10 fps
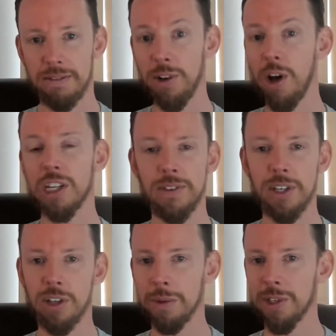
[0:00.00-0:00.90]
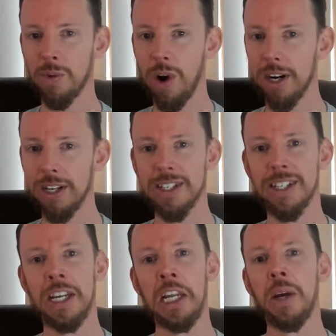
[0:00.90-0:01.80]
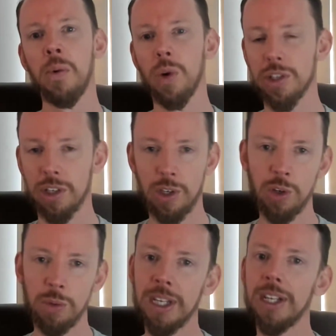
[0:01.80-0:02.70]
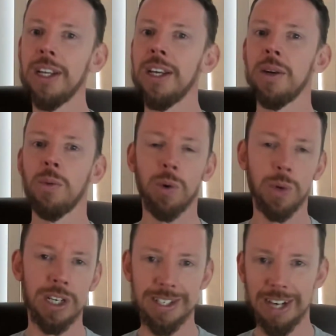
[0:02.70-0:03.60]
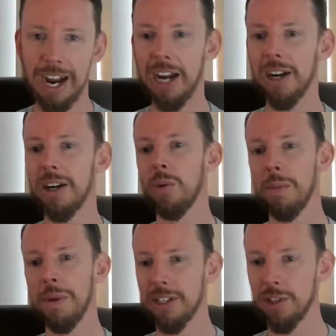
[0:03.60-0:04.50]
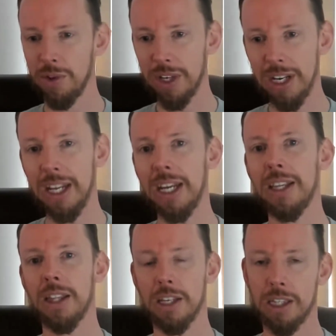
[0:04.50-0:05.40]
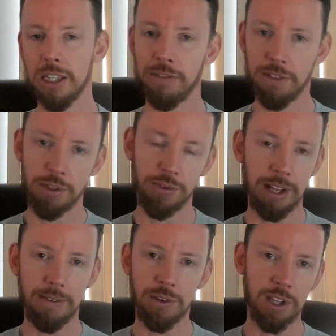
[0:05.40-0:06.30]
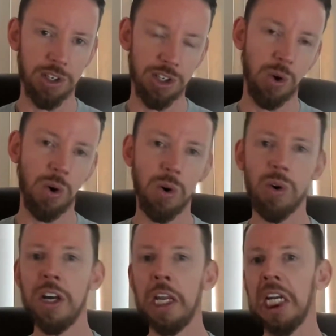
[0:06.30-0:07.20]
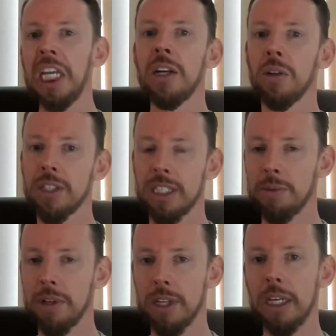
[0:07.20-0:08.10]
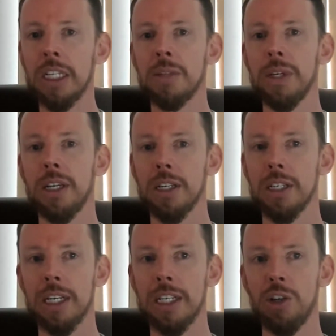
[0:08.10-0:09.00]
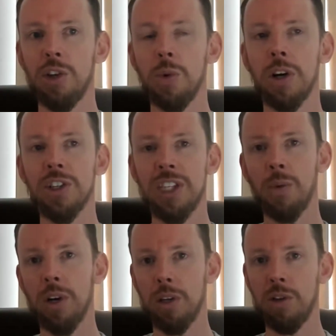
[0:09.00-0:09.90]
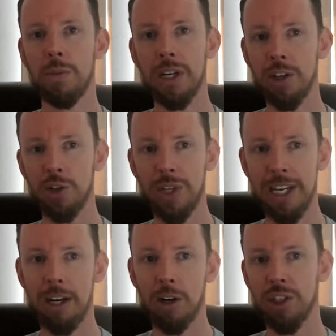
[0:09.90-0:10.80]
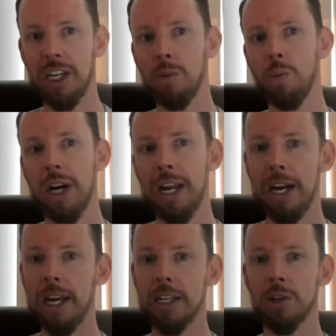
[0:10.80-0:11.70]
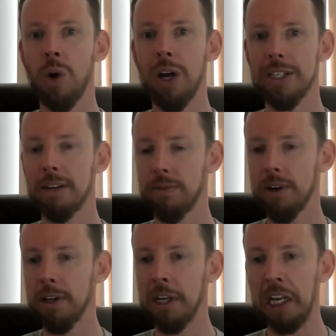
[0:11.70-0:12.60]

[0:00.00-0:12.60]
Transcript: philosophy, Thomas Aquinas, what's a human, what do we desire, what makes us unique, the 3 levels of the soul, all these types of things. Because until you understand what a human is, you can't understand what AI is and why it's different.